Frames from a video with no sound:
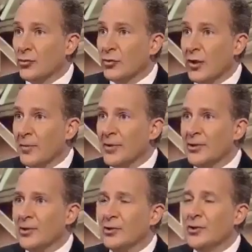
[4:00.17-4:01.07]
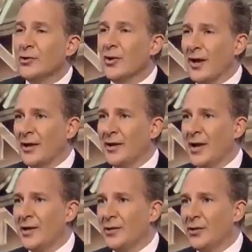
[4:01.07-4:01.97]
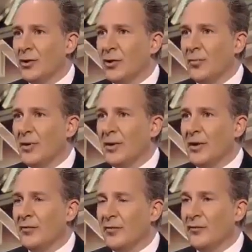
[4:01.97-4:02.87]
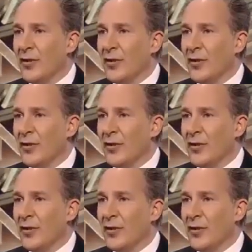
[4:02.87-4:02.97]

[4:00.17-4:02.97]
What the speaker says: true. I mean, you're not going to get a little bit of